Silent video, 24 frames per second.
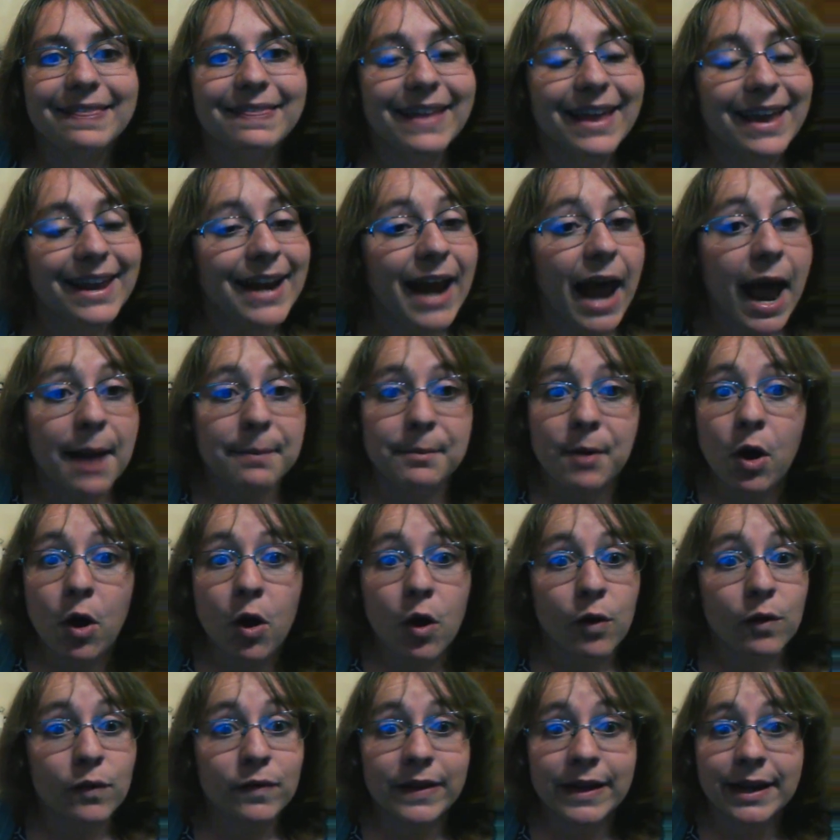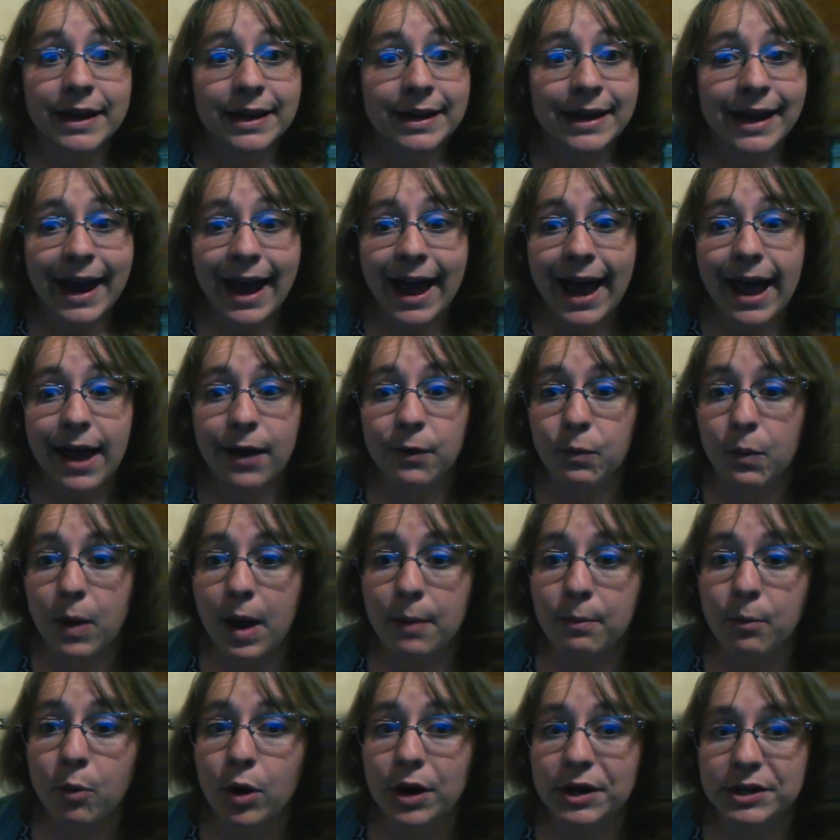Then I'm only going to add
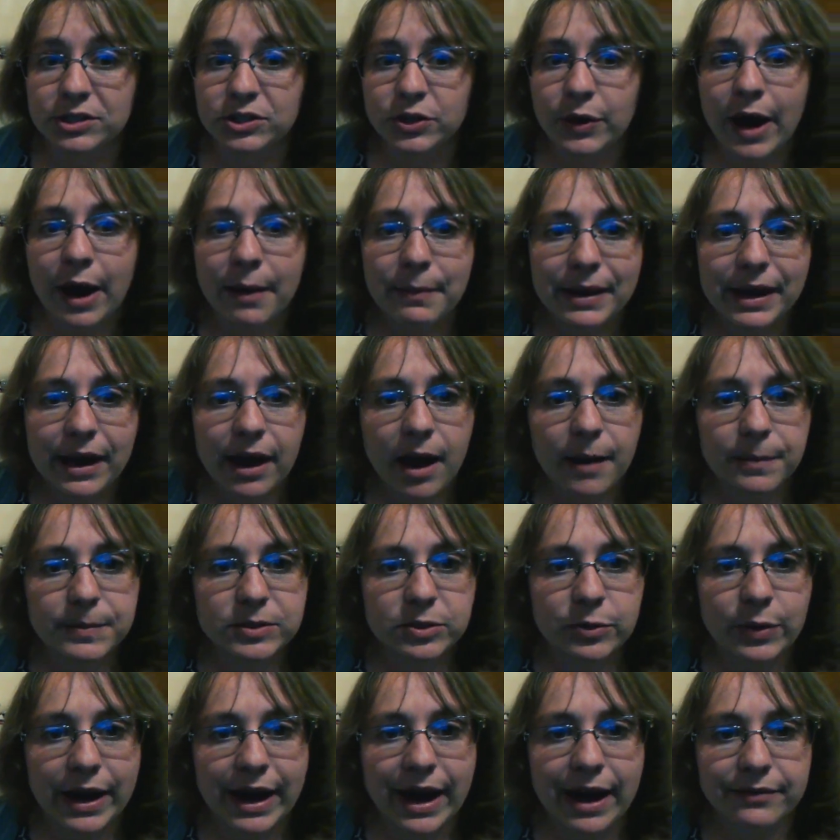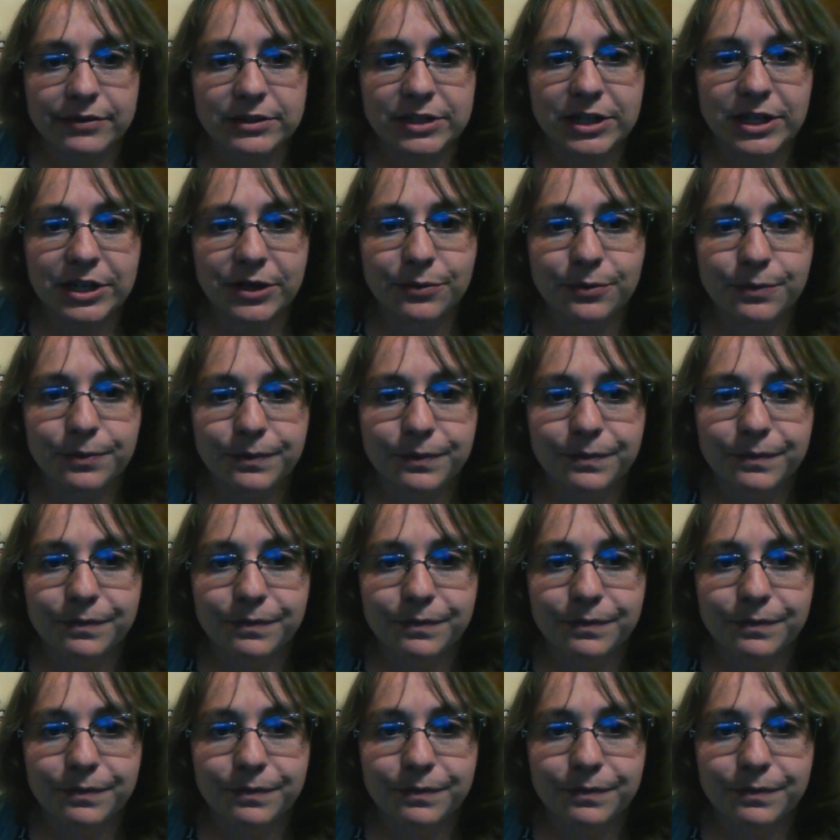1 more. So how many hops do I have to do?